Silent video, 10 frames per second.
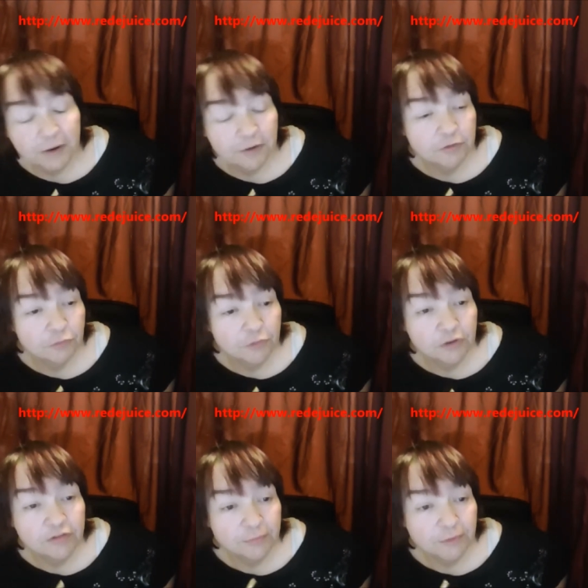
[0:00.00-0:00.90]
berries
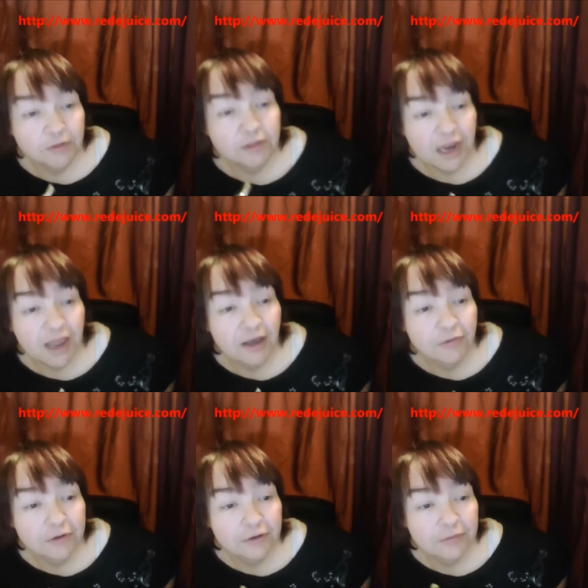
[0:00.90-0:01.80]
really smooth it
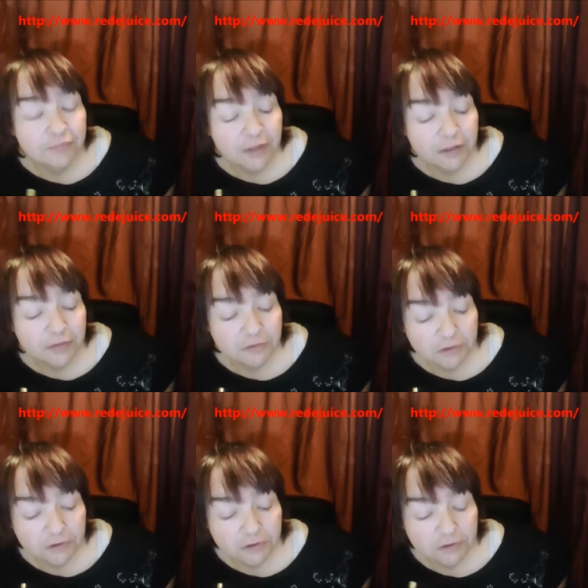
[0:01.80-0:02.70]
out. And it's a
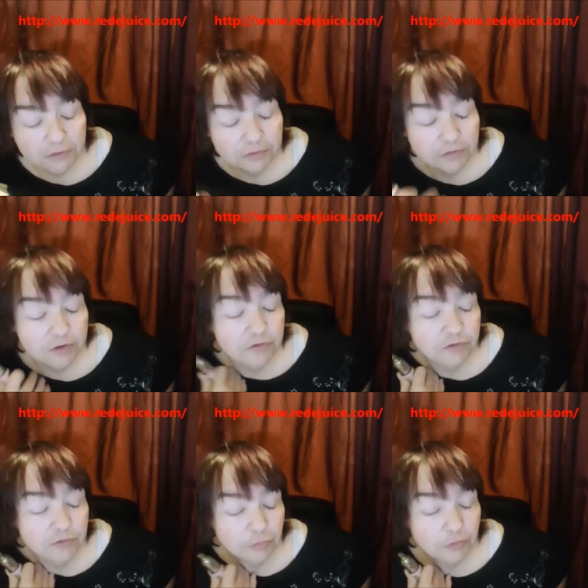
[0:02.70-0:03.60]
good, you still get
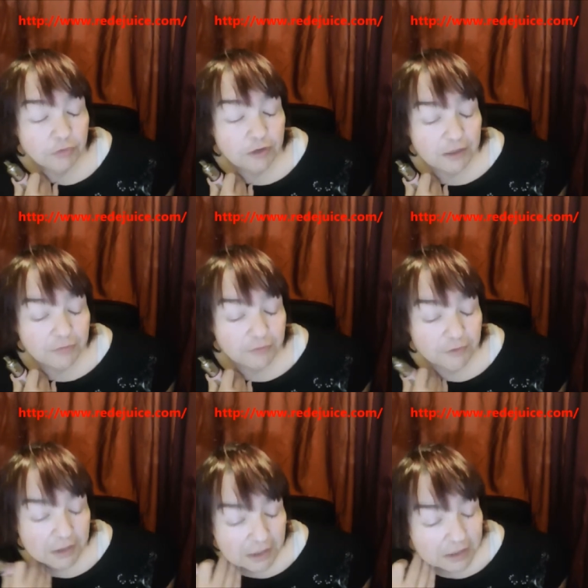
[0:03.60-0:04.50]
your throat hit from
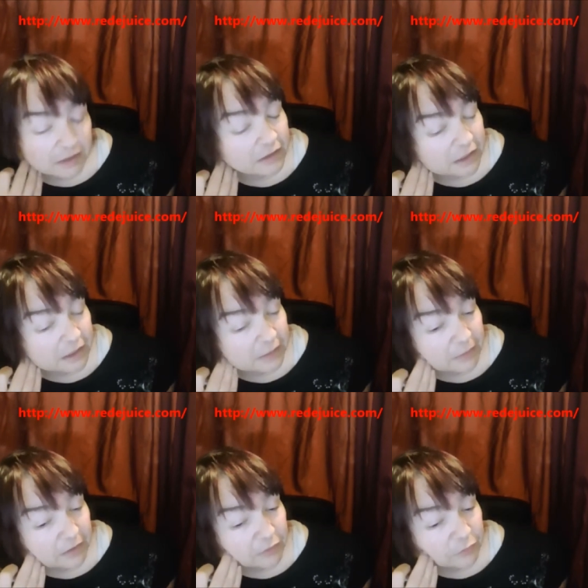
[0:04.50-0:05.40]
the nicotine,
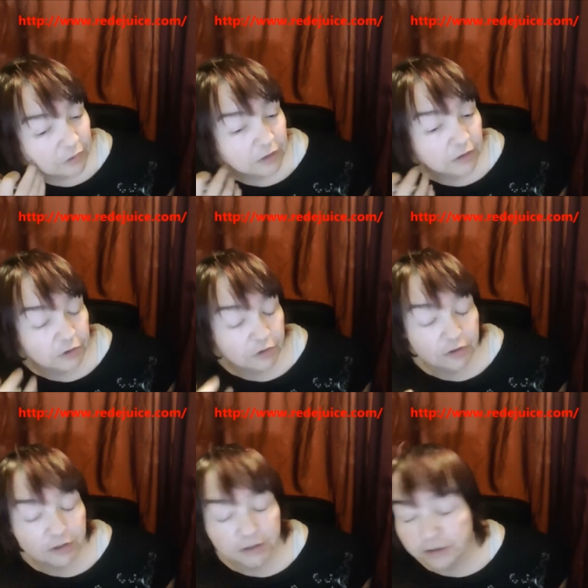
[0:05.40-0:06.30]
but it's really a
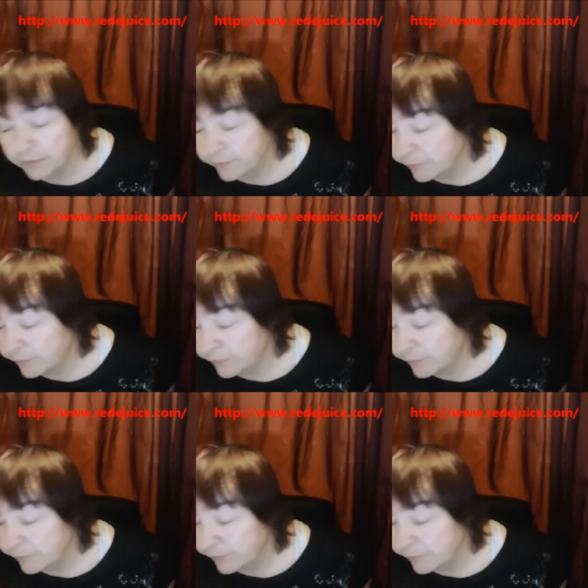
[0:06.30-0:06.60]
good